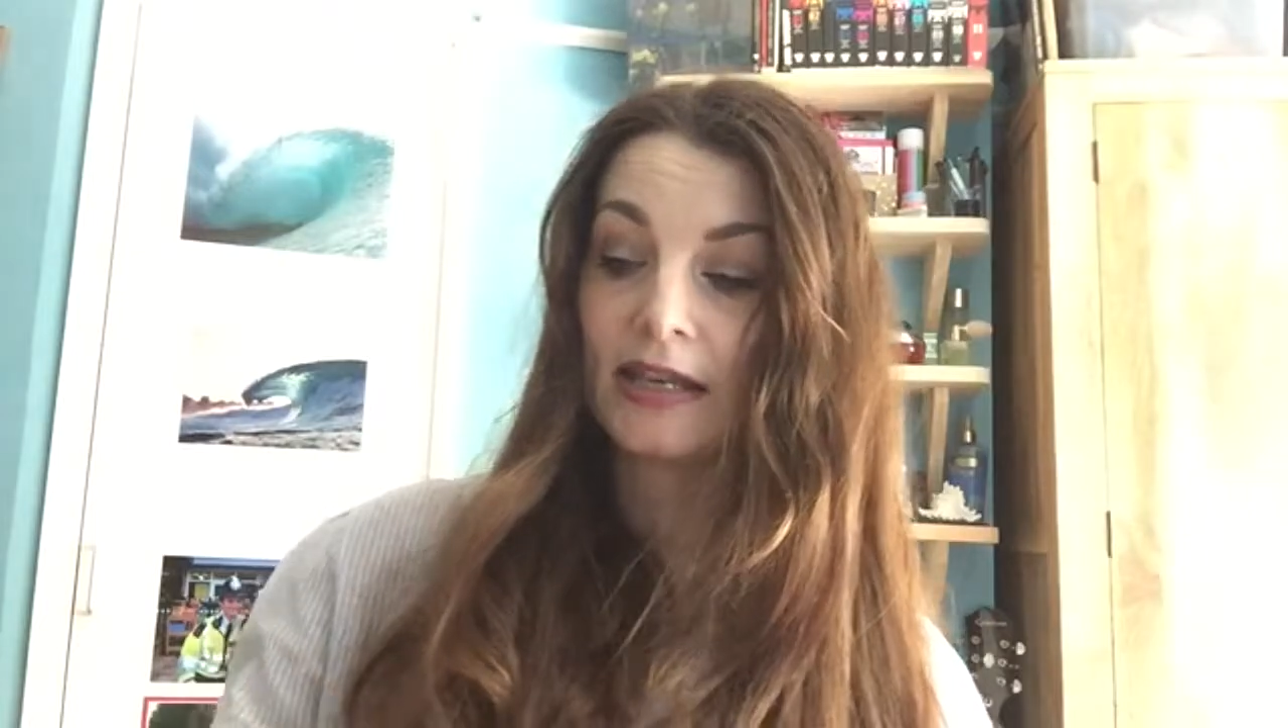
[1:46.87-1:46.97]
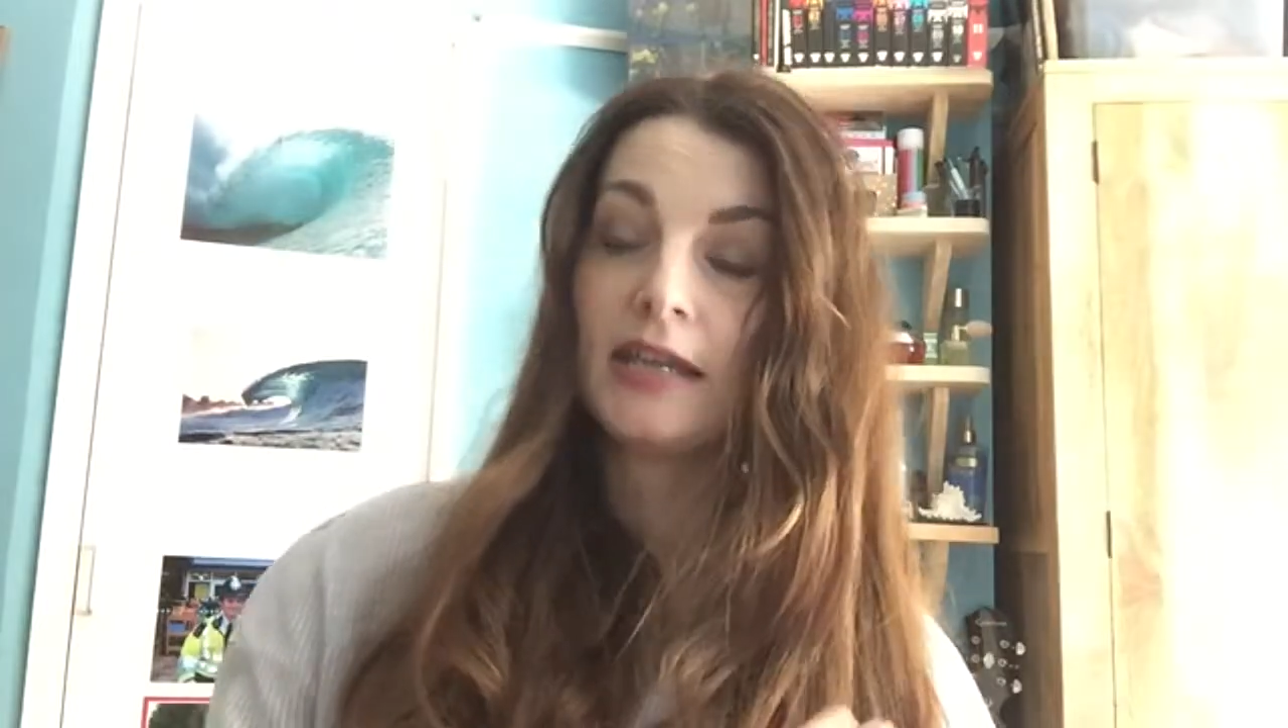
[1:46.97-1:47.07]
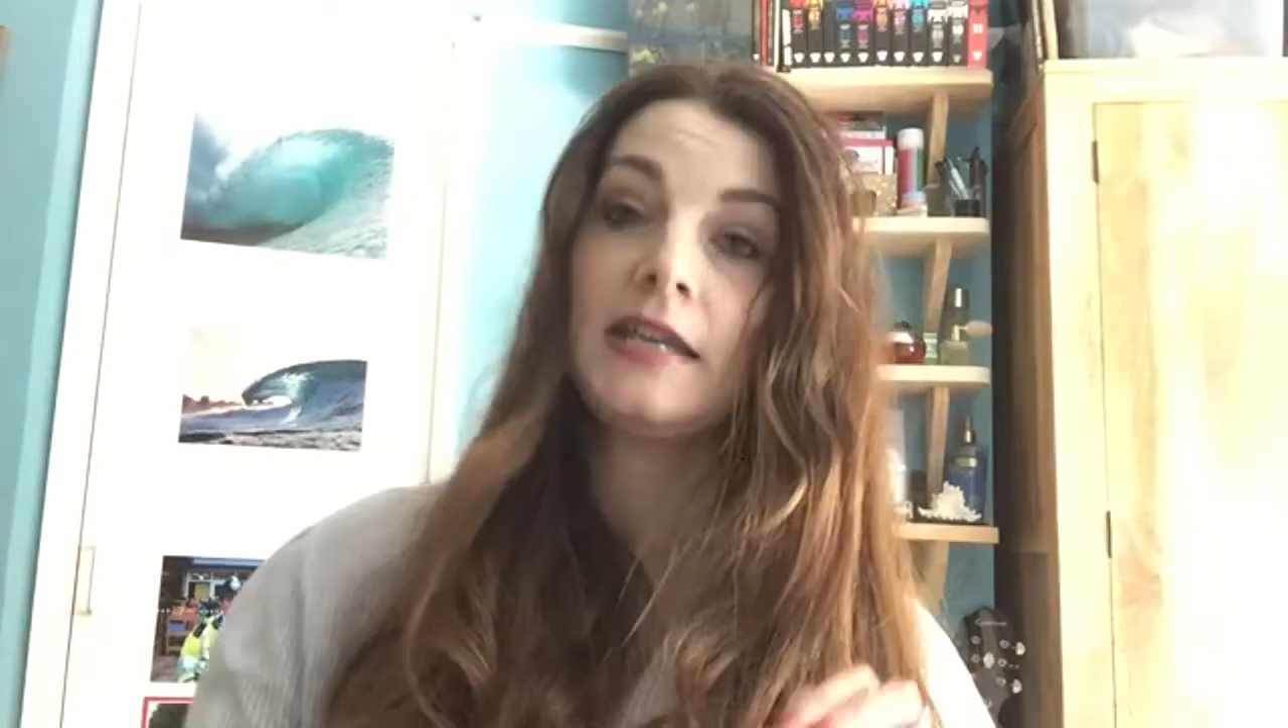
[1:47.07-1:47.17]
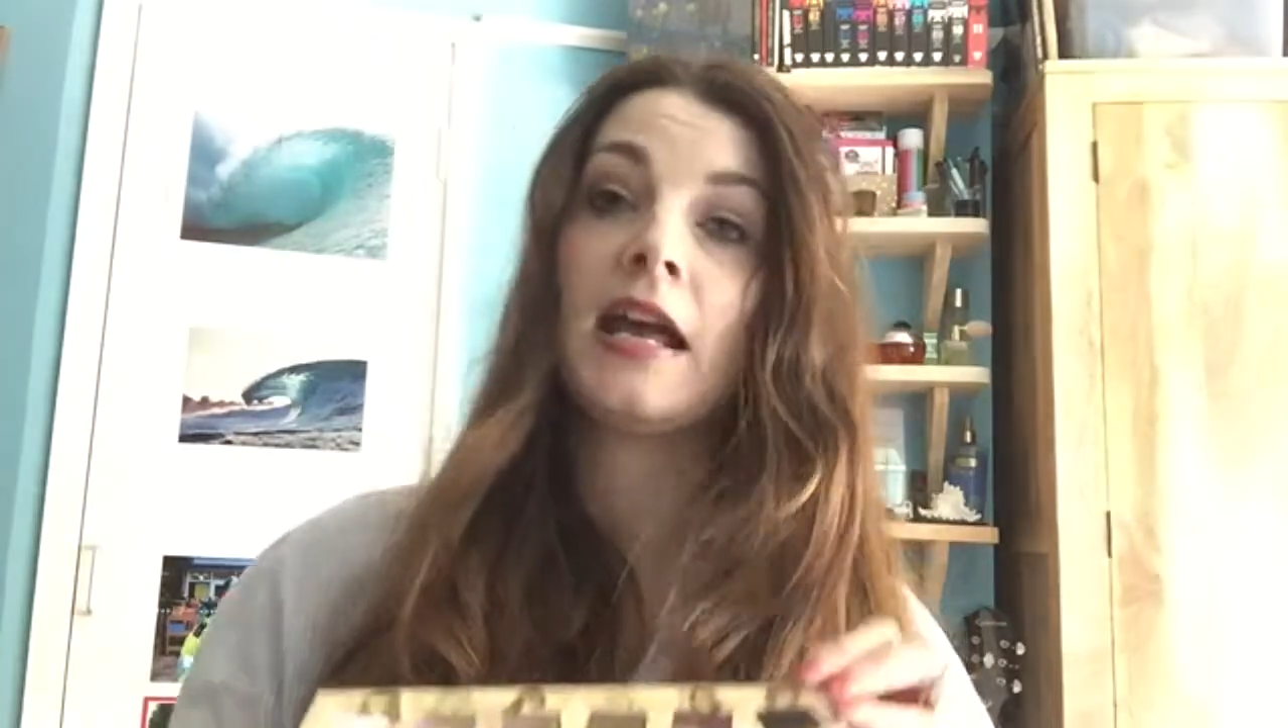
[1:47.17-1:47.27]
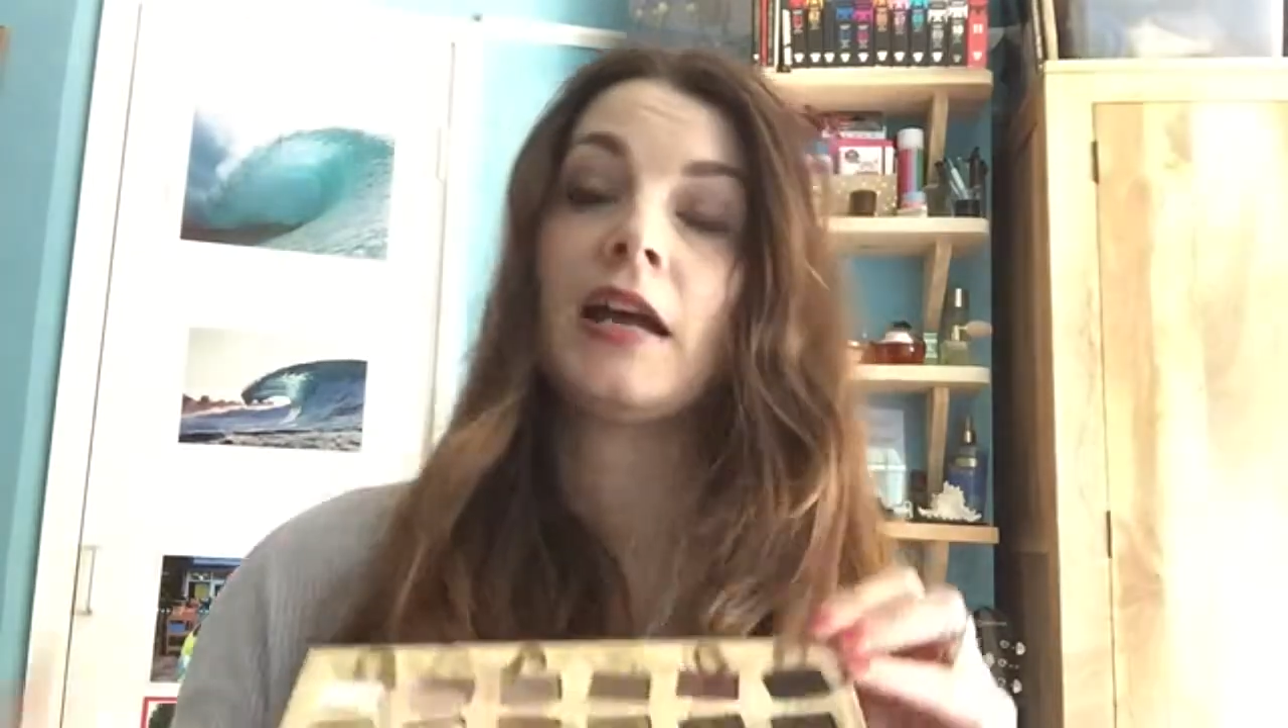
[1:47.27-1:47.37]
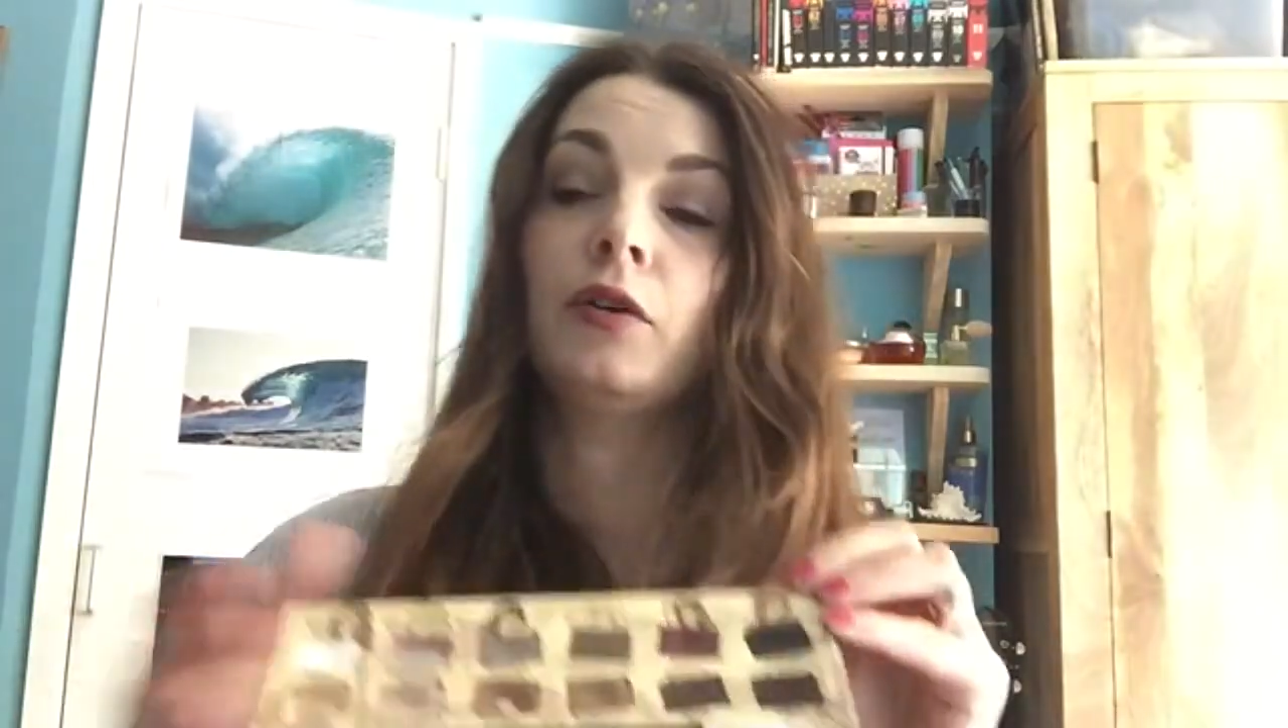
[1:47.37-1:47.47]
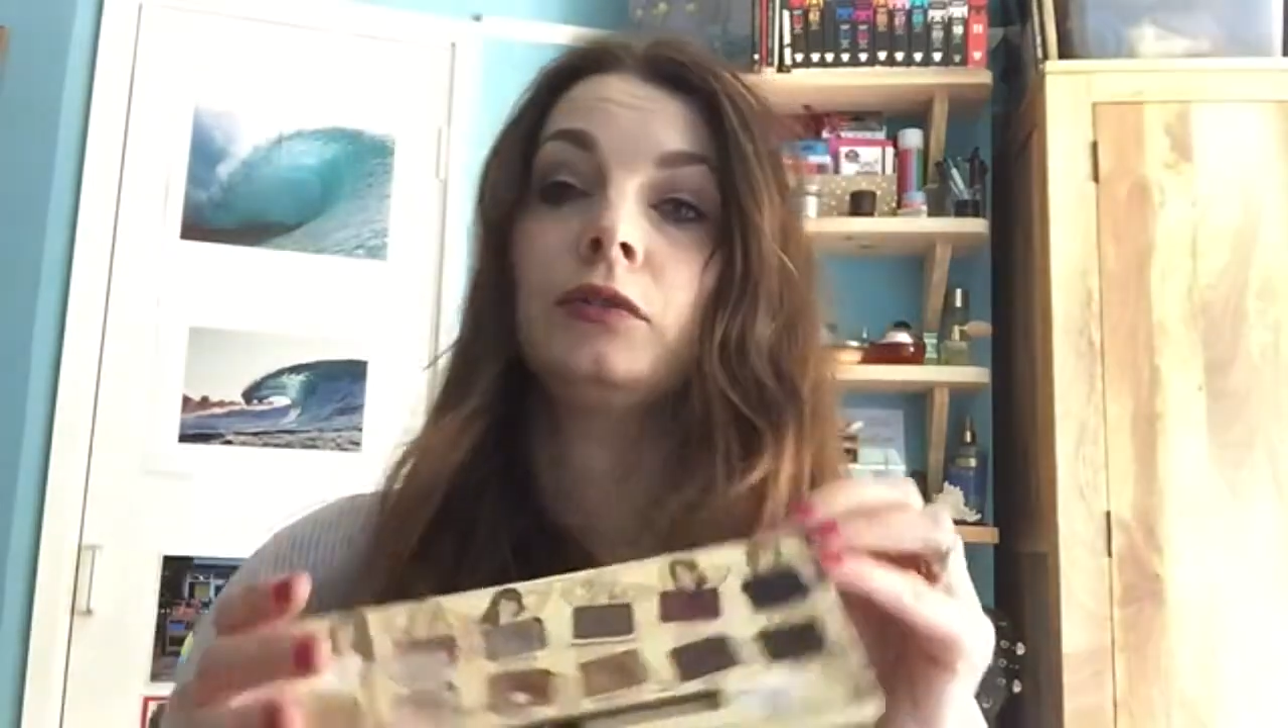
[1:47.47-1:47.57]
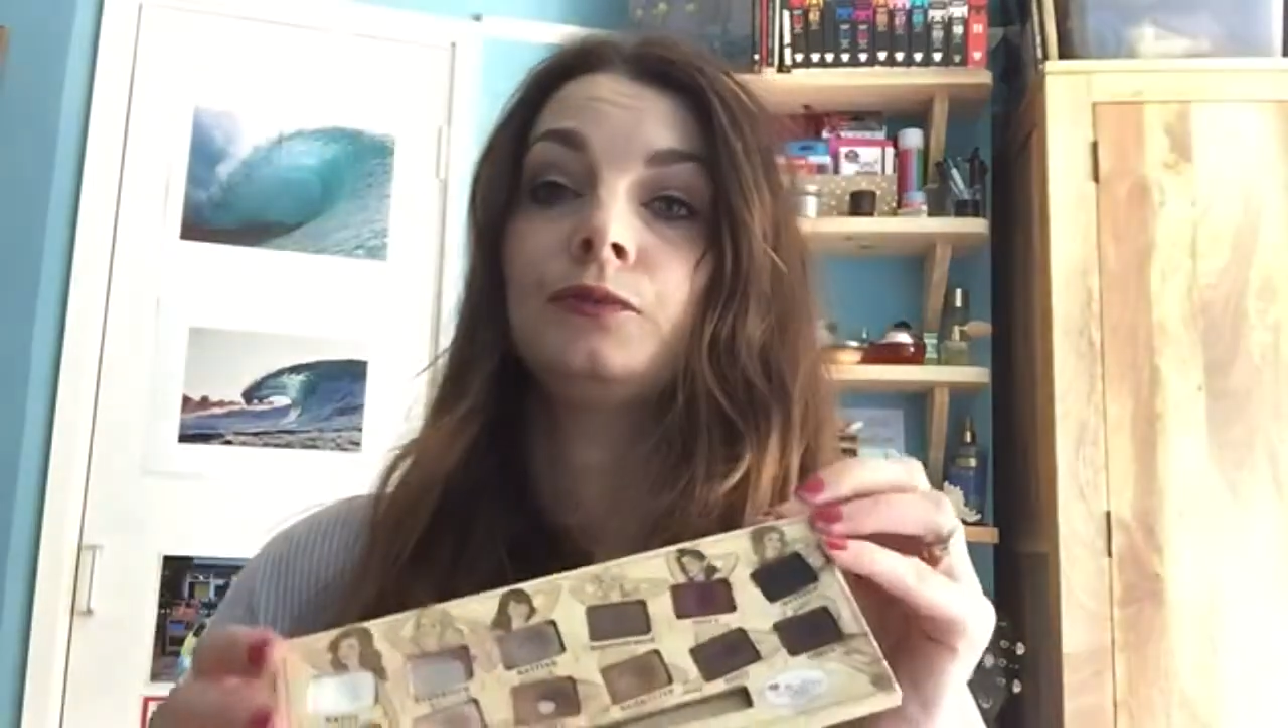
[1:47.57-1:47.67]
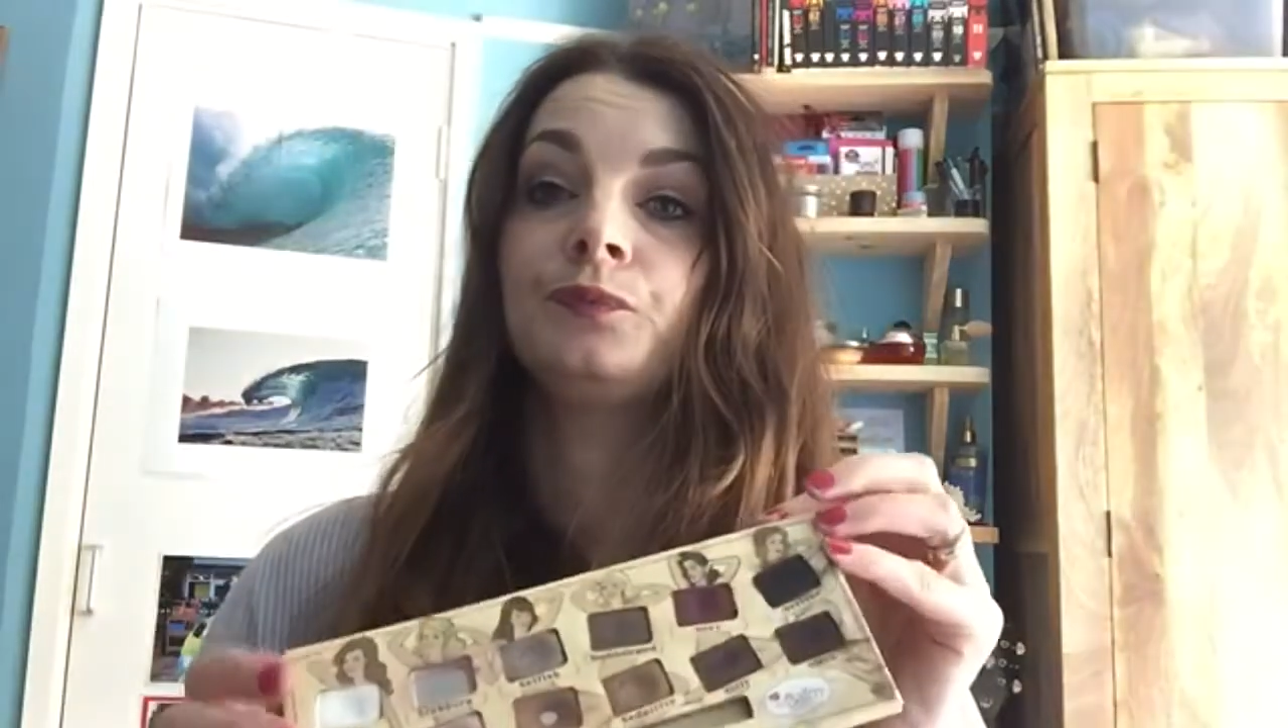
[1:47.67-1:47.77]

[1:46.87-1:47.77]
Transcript: now.